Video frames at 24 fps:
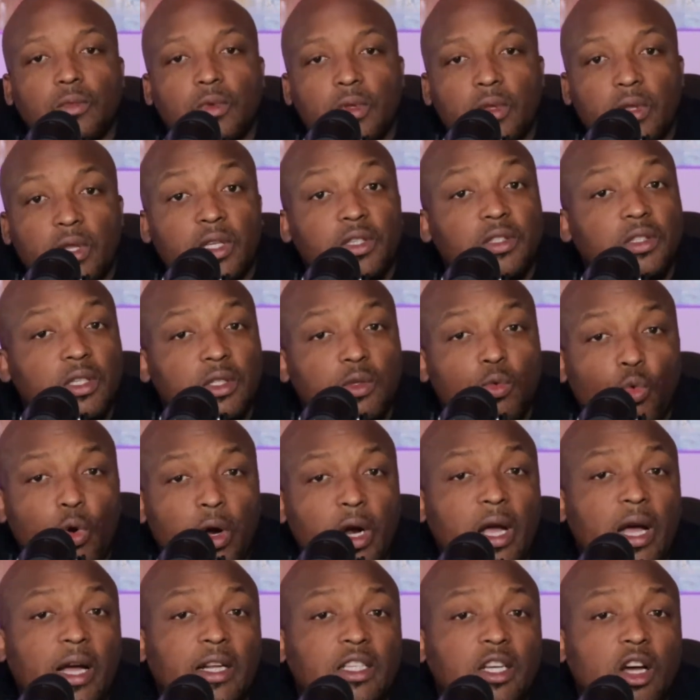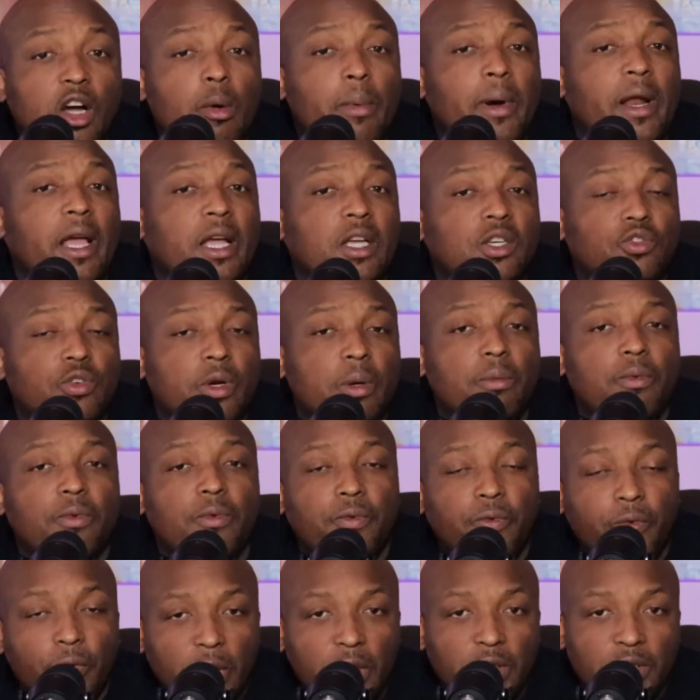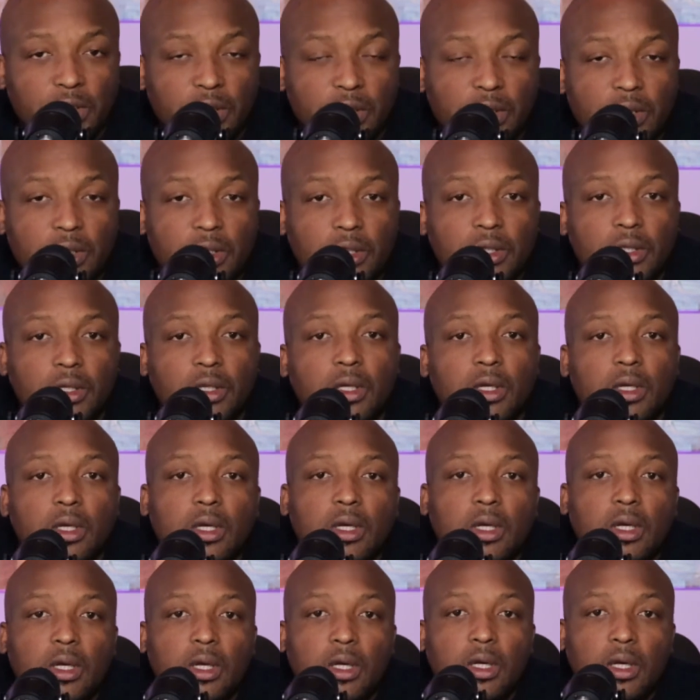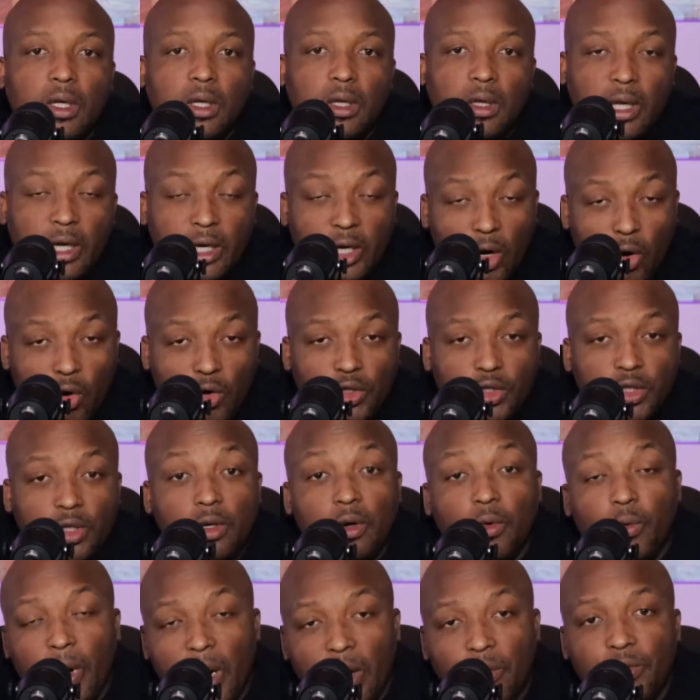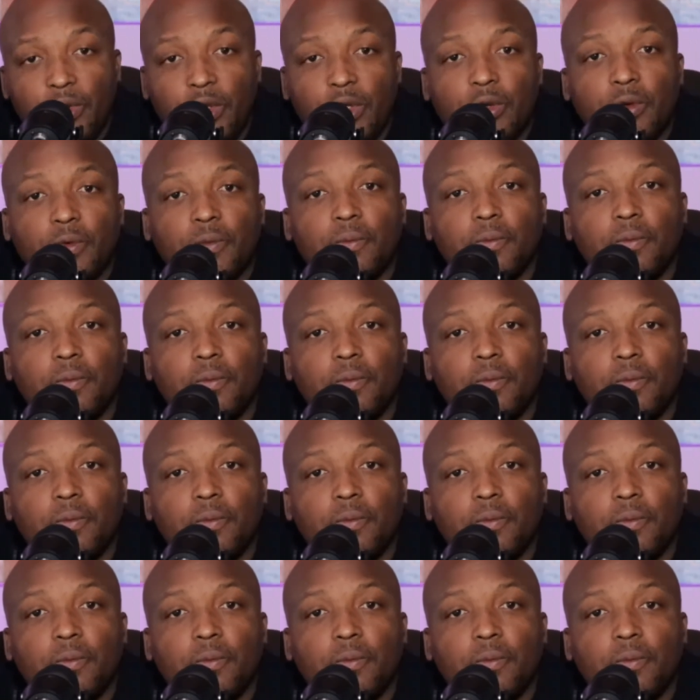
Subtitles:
This is where I talk about extreme foolishness that goes on around you.